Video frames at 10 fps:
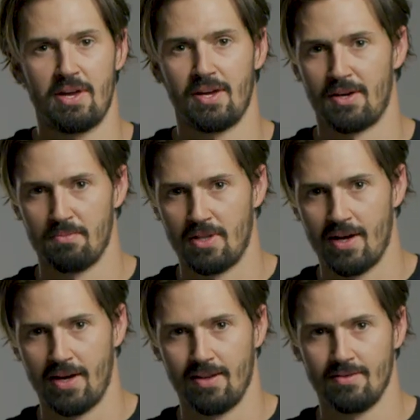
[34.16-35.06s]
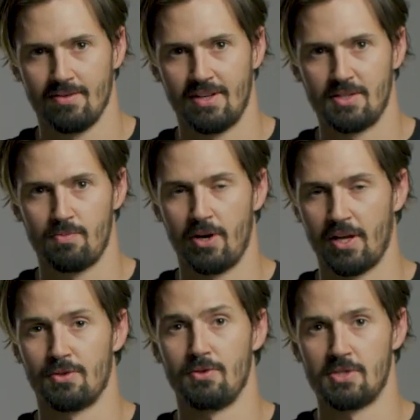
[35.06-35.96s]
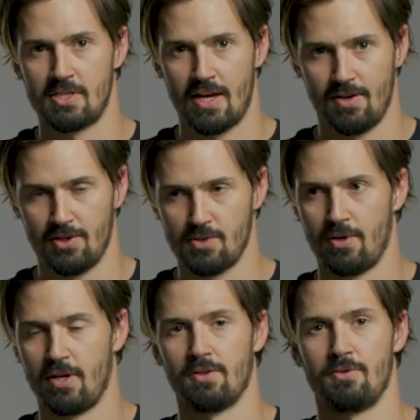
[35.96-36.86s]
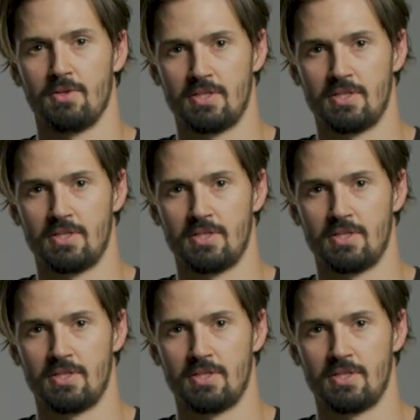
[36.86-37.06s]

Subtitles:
make it compliant. It's putting it through the standards, putting it through the